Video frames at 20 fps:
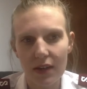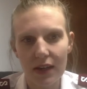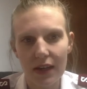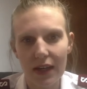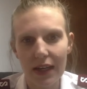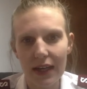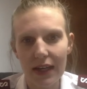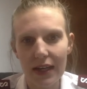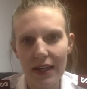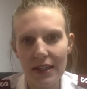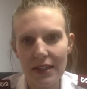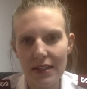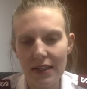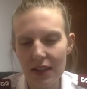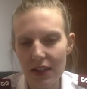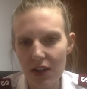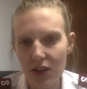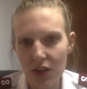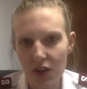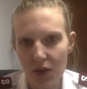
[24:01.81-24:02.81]
and,
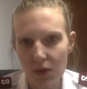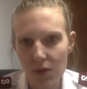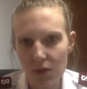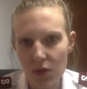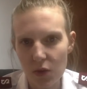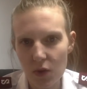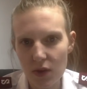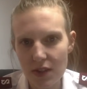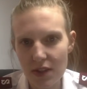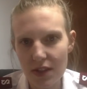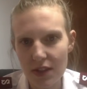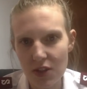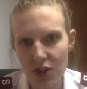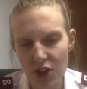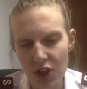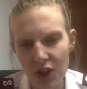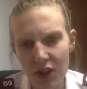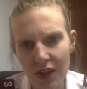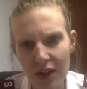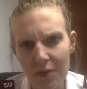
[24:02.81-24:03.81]
you know, towards this
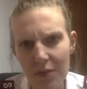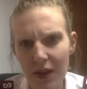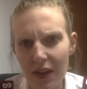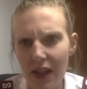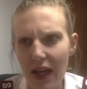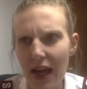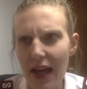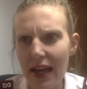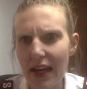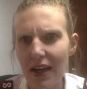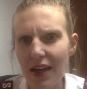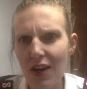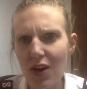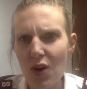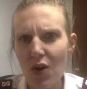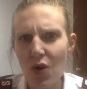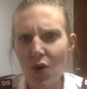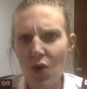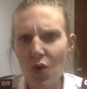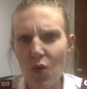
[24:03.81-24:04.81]
journey, but, like,
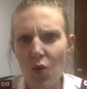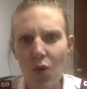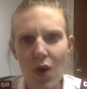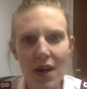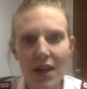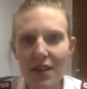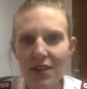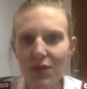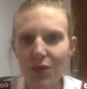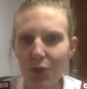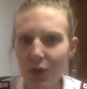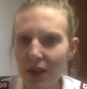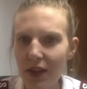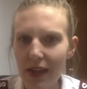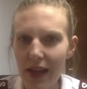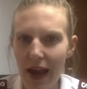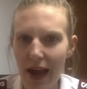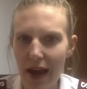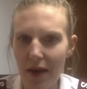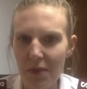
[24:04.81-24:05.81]
what is
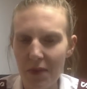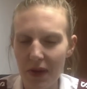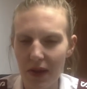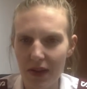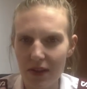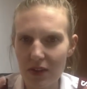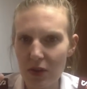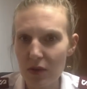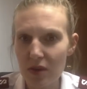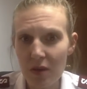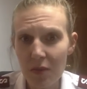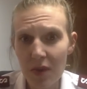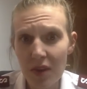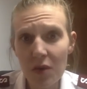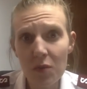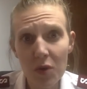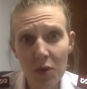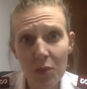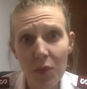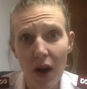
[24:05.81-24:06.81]
really happening? So, some of
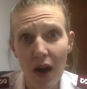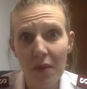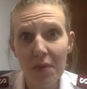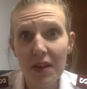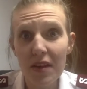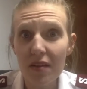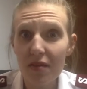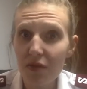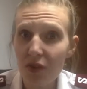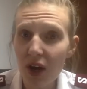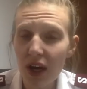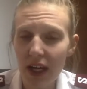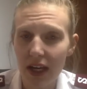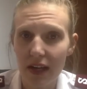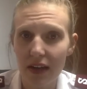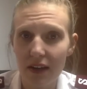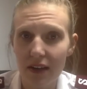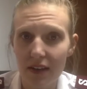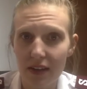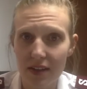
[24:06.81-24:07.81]
them were probably
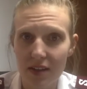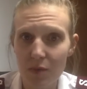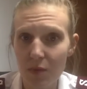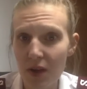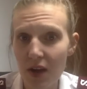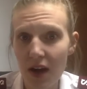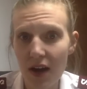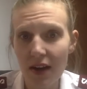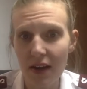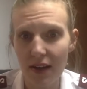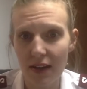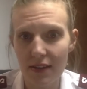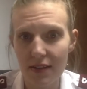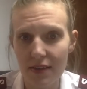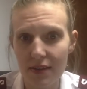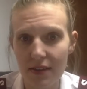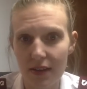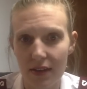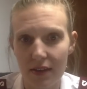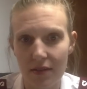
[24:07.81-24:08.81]
afraid, let's be
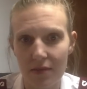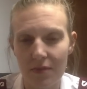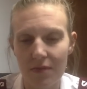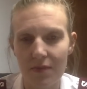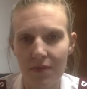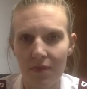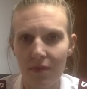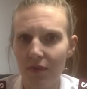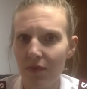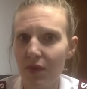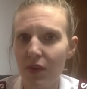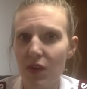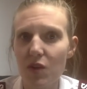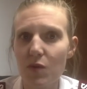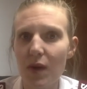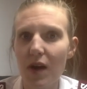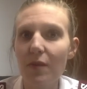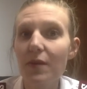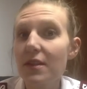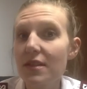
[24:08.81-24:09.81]
honest. There's
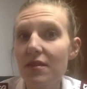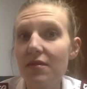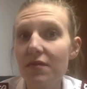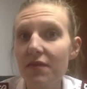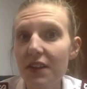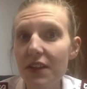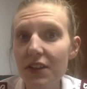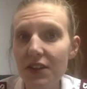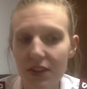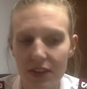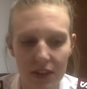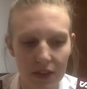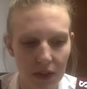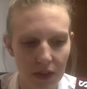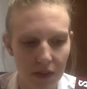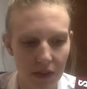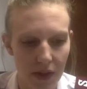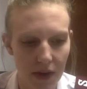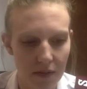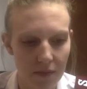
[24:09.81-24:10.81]
probably some fear still
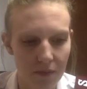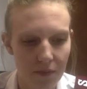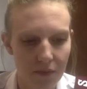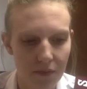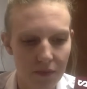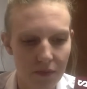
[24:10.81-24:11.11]
in them.